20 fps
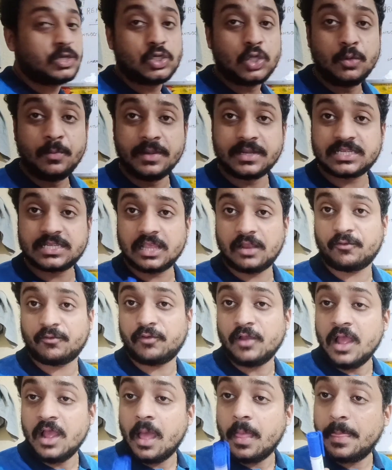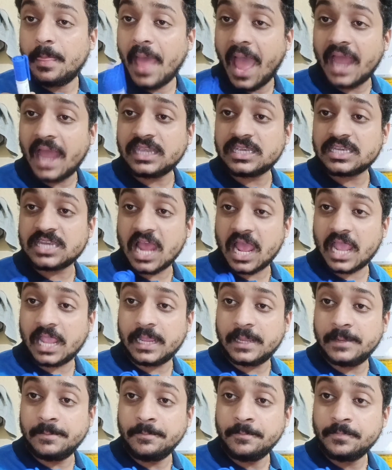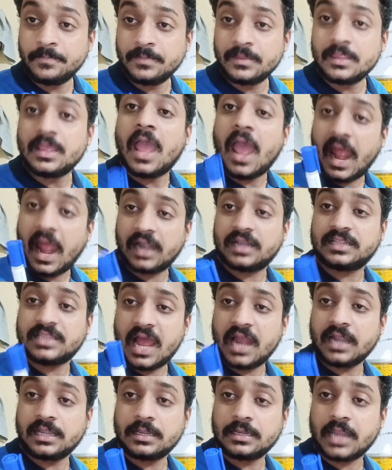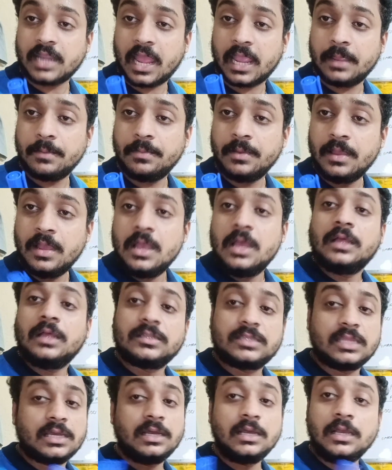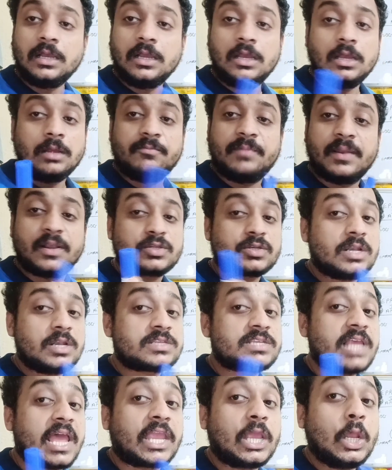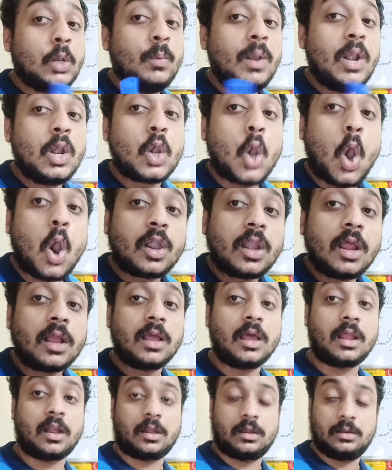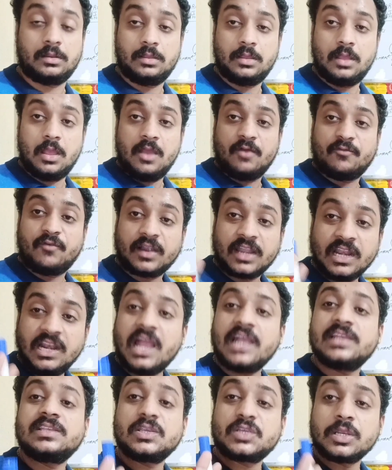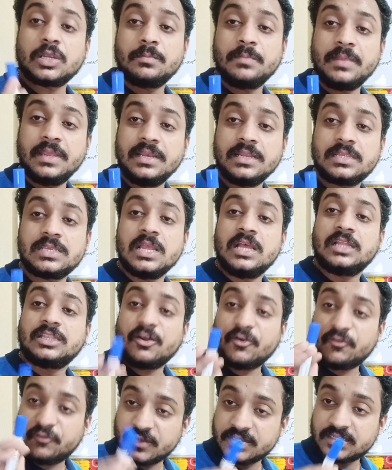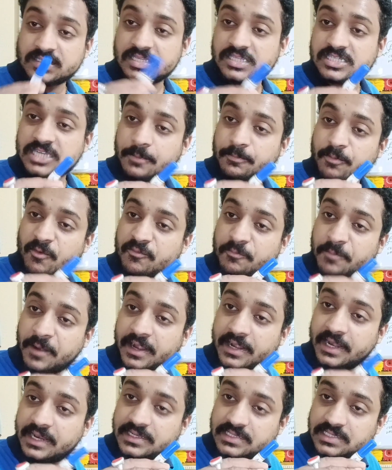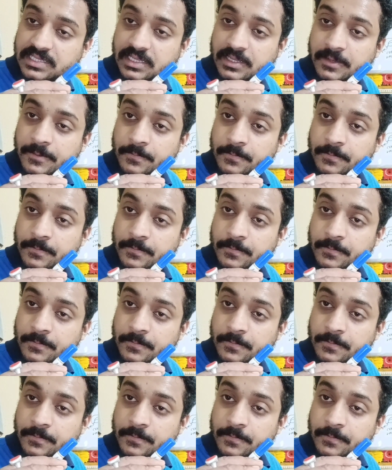tube itself, at that time, the menstrual cycle will not occur. Fertilization means the first step of pregnancy.